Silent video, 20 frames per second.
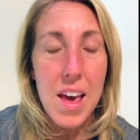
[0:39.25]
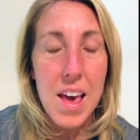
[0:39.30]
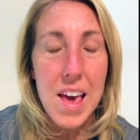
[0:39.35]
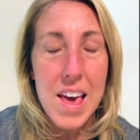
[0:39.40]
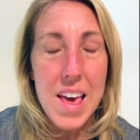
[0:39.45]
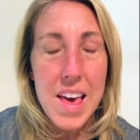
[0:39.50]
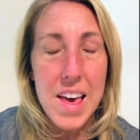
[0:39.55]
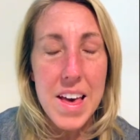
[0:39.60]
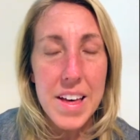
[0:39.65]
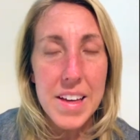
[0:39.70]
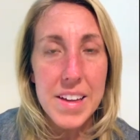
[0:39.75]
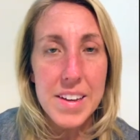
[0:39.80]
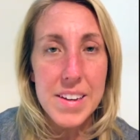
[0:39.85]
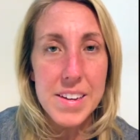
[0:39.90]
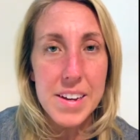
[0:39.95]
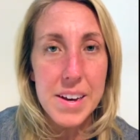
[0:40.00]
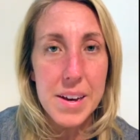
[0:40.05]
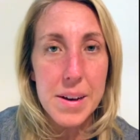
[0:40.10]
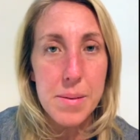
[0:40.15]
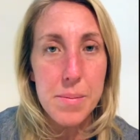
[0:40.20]
And
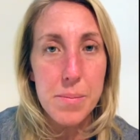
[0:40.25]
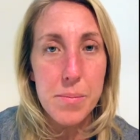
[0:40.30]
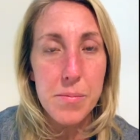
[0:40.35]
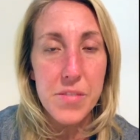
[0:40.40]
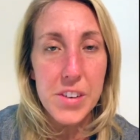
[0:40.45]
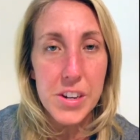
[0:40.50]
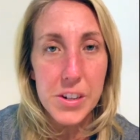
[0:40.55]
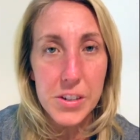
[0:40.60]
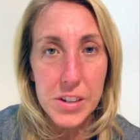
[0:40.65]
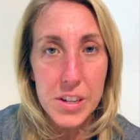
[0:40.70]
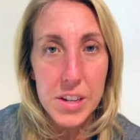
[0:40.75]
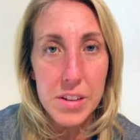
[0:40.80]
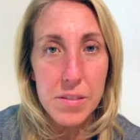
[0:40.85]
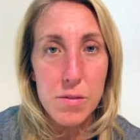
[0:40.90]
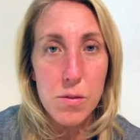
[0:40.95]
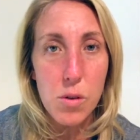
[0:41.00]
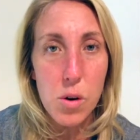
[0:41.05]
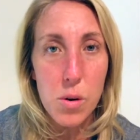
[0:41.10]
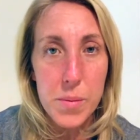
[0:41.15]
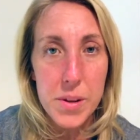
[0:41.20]
um, very
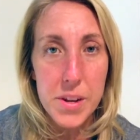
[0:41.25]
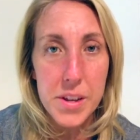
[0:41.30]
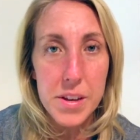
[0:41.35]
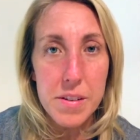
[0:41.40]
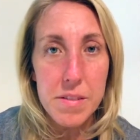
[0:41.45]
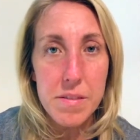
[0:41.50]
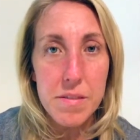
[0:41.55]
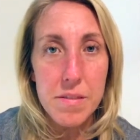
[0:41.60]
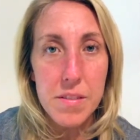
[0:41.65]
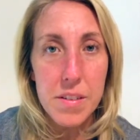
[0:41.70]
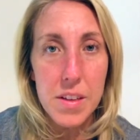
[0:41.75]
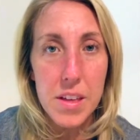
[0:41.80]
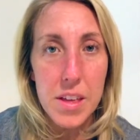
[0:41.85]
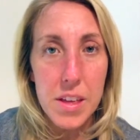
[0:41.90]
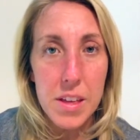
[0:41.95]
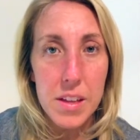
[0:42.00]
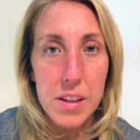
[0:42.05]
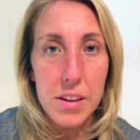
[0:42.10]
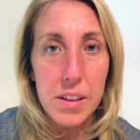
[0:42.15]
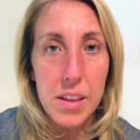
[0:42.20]
informative
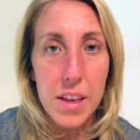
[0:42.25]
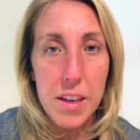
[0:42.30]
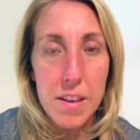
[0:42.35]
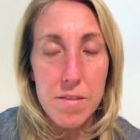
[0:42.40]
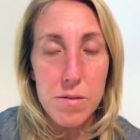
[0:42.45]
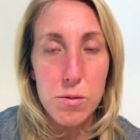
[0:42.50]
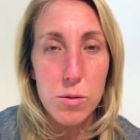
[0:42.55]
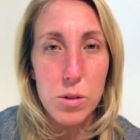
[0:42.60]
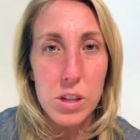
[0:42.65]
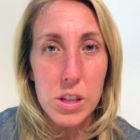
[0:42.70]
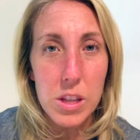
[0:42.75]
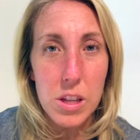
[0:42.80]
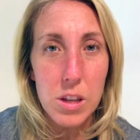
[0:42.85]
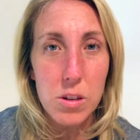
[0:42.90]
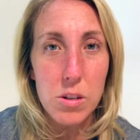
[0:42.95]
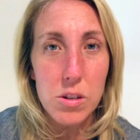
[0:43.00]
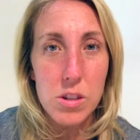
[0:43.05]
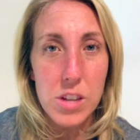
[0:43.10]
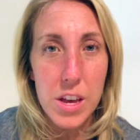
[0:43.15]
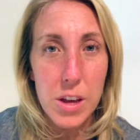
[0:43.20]
and gave really
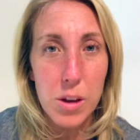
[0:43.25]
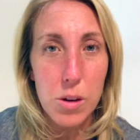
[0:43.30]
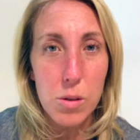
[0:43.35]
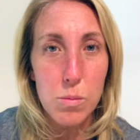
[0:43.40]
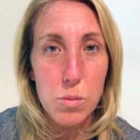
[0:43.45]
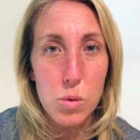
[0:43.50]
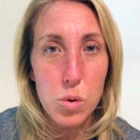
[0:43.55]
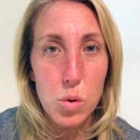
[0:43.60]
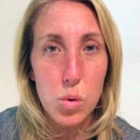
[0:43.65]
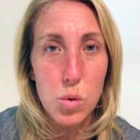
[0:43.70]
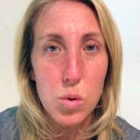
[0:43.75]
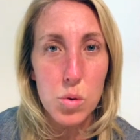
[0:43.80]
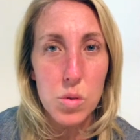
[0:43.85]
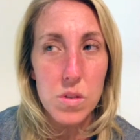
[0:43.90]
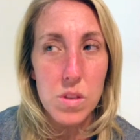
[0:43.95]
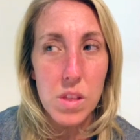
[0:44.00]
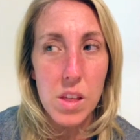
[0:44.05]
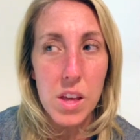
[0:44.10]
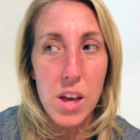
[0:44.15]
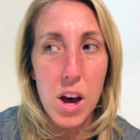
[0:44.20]
good take home
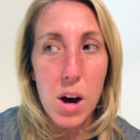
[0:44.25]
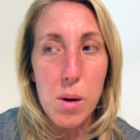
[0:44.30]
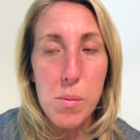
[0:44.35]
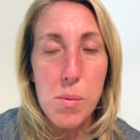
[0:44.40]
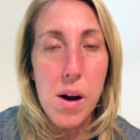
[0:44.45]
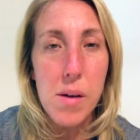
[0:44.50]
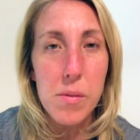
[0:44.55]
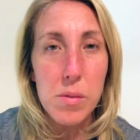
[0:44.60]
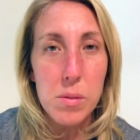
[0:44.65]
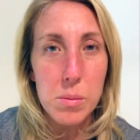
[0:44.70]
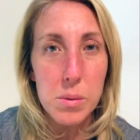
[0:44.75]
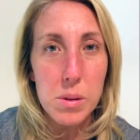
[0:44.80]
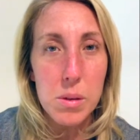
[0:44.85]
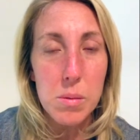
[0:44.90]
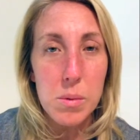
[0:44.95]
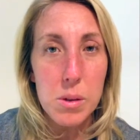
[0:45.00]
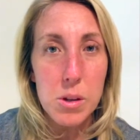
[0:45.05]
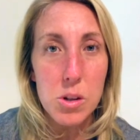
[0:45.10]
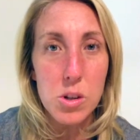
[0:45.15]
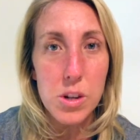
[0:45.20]
tools that I'll probably
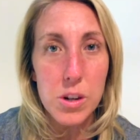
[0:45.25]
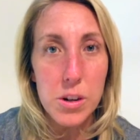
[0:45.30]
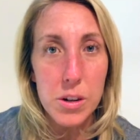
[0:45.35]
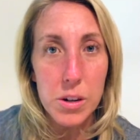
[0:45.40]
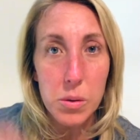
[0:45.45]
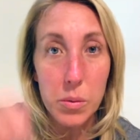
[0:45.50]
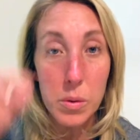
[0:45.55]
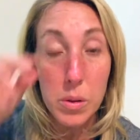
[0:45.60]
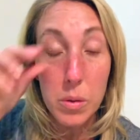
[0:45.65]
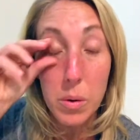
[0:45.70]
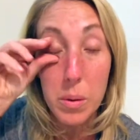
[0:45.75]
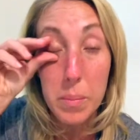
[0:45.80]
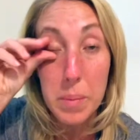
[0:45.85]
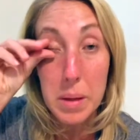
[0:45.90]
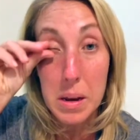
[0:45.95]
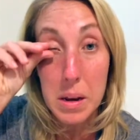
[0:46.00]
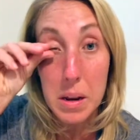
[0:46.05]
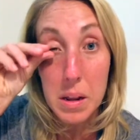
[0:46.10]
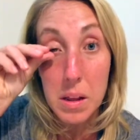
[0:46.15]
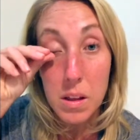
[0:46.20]
be sharing with
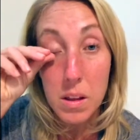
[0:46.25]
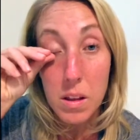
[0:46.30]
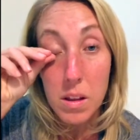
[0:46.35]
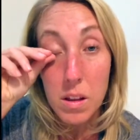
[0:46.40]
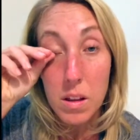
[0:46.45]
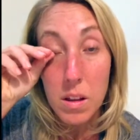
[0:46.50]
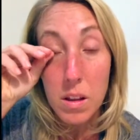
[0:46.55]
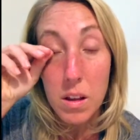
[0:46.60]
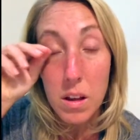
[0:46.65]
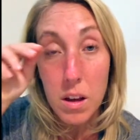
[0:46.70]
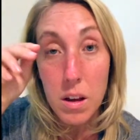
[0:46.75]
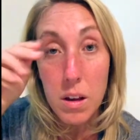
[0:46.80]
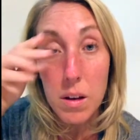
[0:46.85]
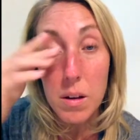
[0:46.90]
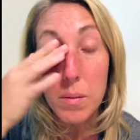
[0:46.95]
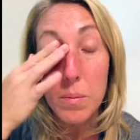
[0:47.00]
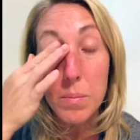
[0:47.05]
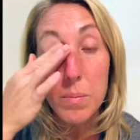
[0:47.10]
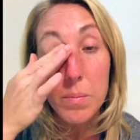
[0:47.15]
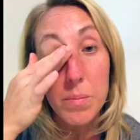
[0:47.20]
women
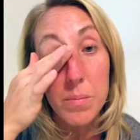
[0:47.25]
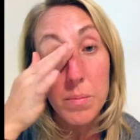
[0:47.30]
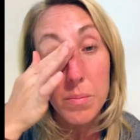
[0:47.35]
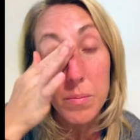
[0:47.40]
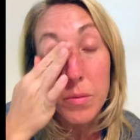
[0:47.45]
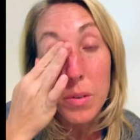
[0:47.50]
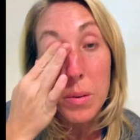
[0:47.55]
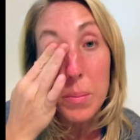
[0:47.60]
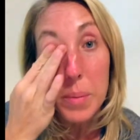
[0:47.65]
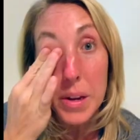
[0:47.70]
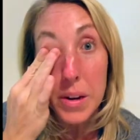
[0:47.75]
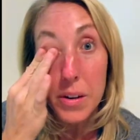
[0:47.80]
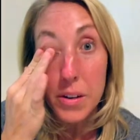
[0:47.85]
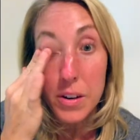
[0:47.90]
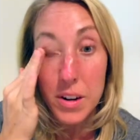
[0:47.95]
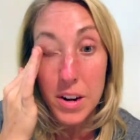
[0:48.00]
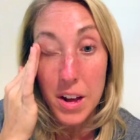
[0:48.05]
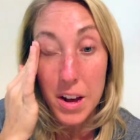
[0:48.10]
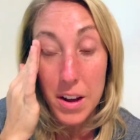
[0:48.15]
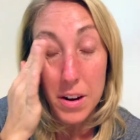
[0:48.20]
um, from here
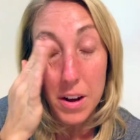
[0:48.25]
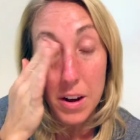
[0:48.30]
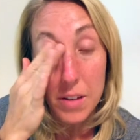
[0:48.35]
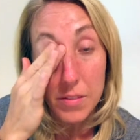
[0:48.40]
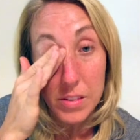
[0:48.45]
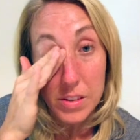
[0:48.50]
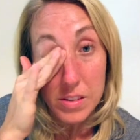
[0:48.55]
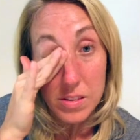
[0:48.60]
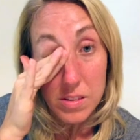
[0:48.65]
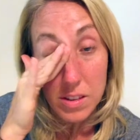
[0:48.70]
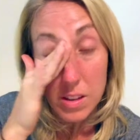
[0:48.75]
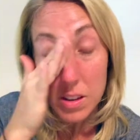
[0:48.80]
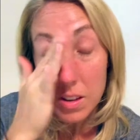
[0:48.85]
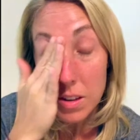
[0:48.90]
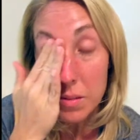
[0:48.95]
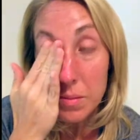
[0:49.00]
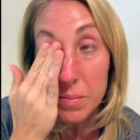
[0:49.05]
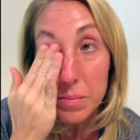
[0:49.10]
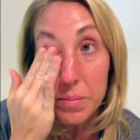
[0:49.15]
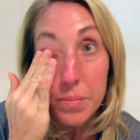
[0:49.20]
on out, obviously.
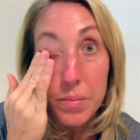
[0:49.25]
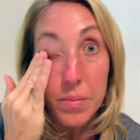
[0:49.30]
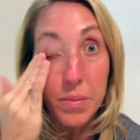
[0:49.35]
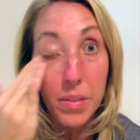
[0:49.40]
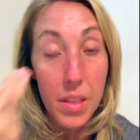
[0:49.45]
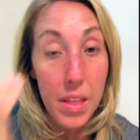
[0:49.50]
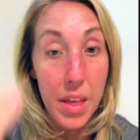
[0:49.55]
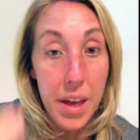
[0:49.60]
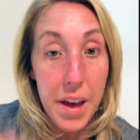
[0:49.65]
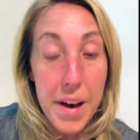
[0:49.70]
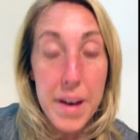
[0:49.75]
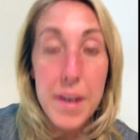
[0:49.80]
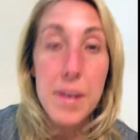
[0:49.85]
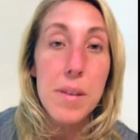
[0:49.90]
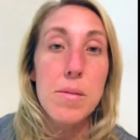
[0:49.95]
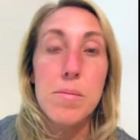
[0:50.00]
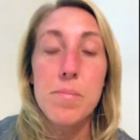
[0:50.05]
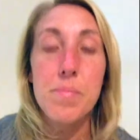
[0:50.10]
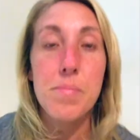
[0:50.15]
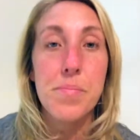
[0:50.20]

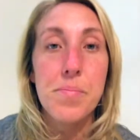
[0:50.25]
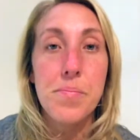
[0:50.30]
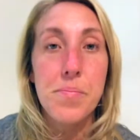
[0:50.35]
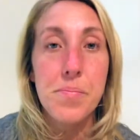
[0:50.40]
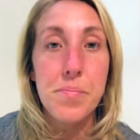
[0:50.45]
Um,